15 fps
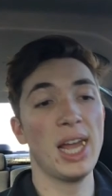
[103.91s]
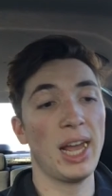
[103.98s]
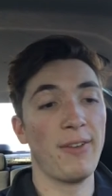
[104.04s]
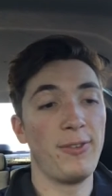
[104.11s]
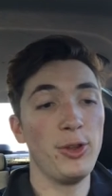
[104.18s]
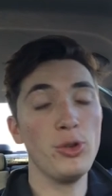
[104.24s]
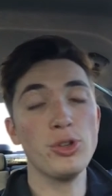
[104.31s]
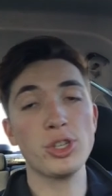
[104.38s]

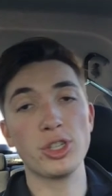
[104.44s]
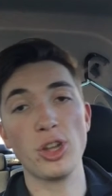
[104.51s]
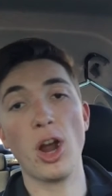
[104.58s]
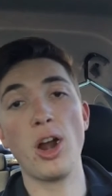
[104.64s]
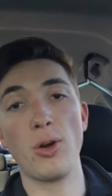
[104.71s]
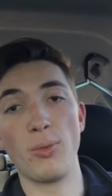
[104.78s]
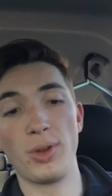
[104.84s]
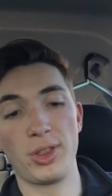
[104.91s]
If you
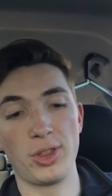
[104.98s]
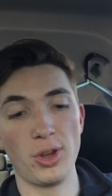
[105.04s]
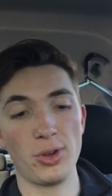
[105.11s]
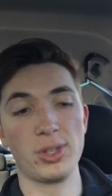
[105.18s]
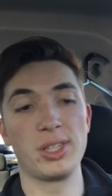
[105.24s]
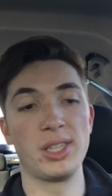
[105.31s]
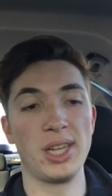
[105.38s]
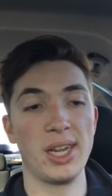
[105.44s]
start with
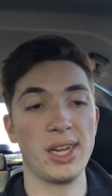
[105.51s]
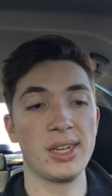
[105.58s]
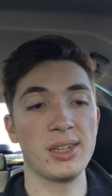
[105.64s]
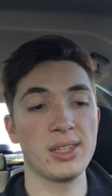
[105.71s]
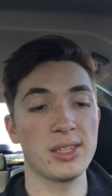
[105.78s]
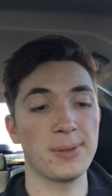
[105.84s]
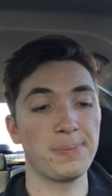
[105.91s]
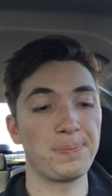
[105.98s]
those
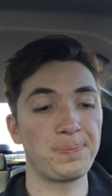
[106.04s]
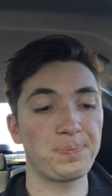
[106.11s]
things,